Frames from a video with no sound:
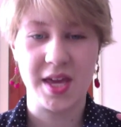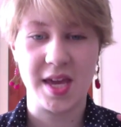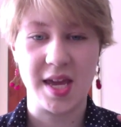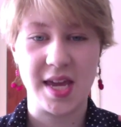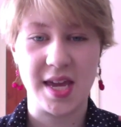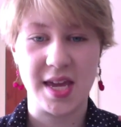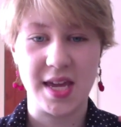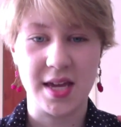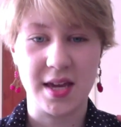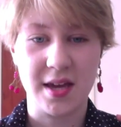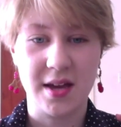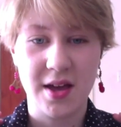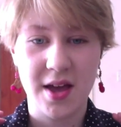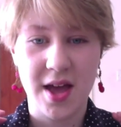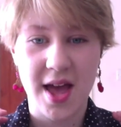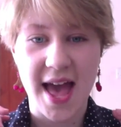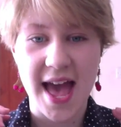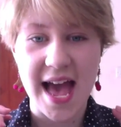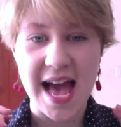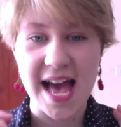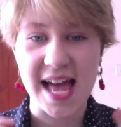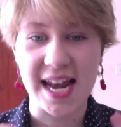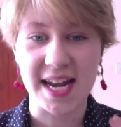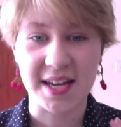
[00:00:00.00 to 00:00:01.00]
the
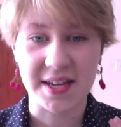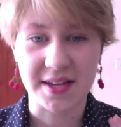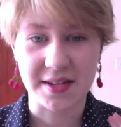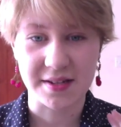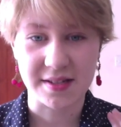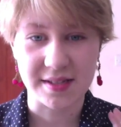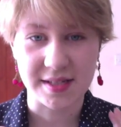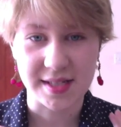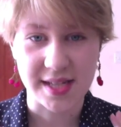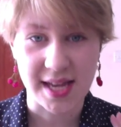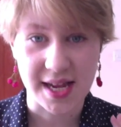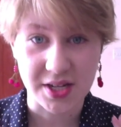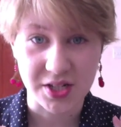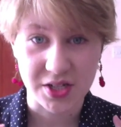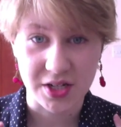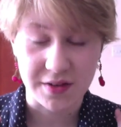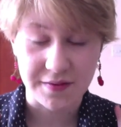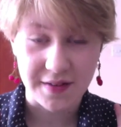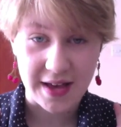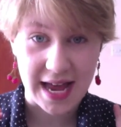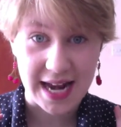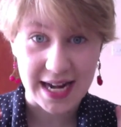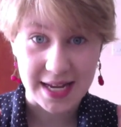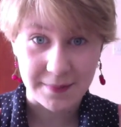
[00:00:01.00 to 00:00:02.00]
elegant
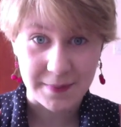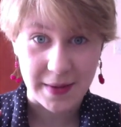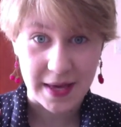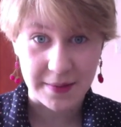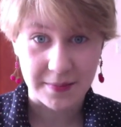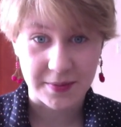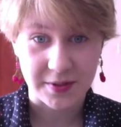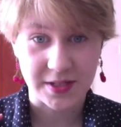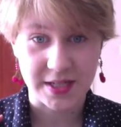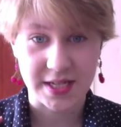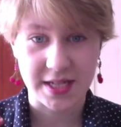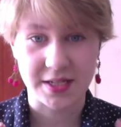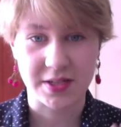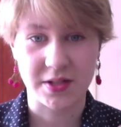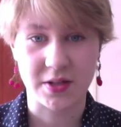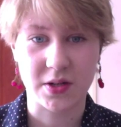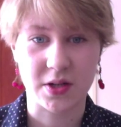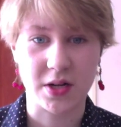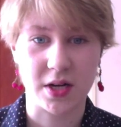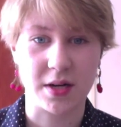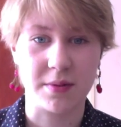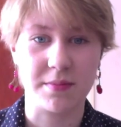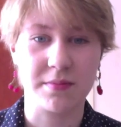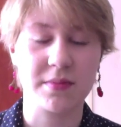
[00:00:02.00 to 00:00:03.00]
section of
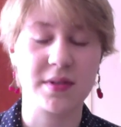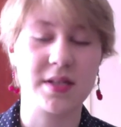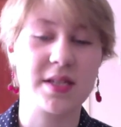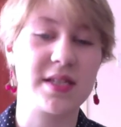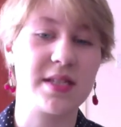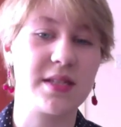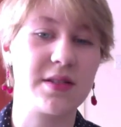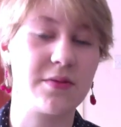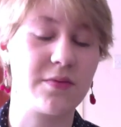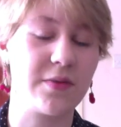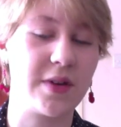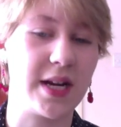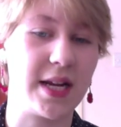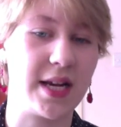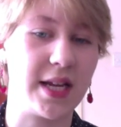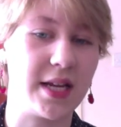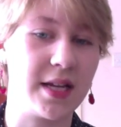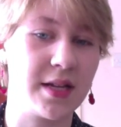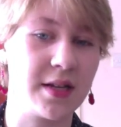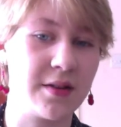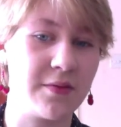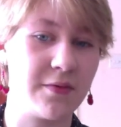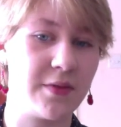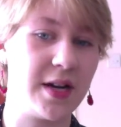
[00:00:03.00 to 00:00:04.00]
AliMayBoutique.com because it's
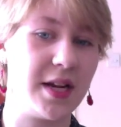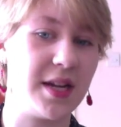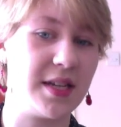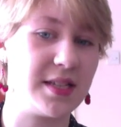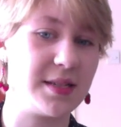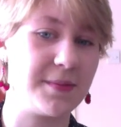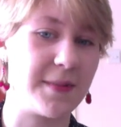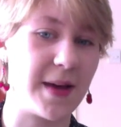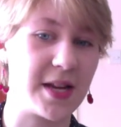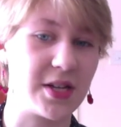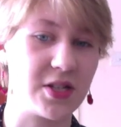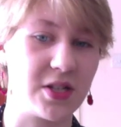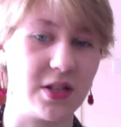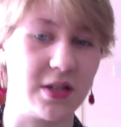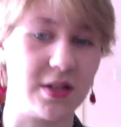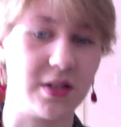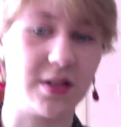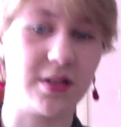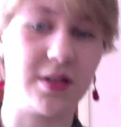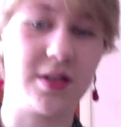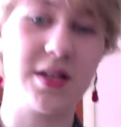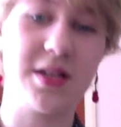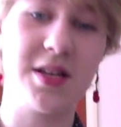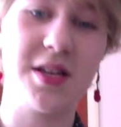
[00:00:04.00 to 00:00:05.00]
really, really special
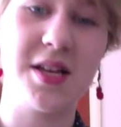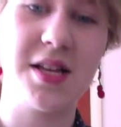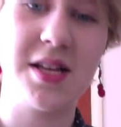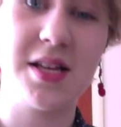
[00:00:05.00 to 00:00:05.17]
and